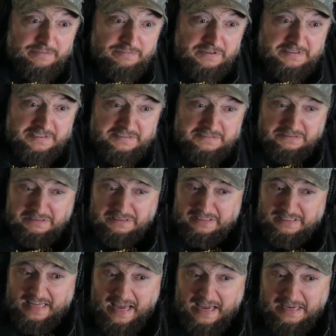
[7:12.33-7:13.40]
Is he still
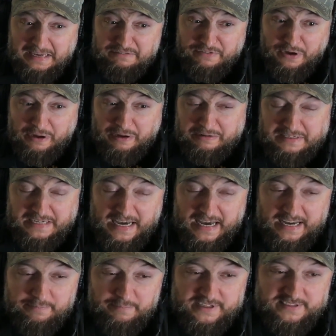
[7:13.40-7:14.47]
alive? Oh
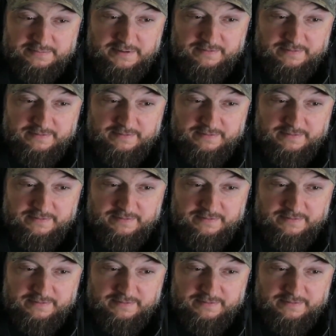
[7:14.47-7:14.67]
God, it makes me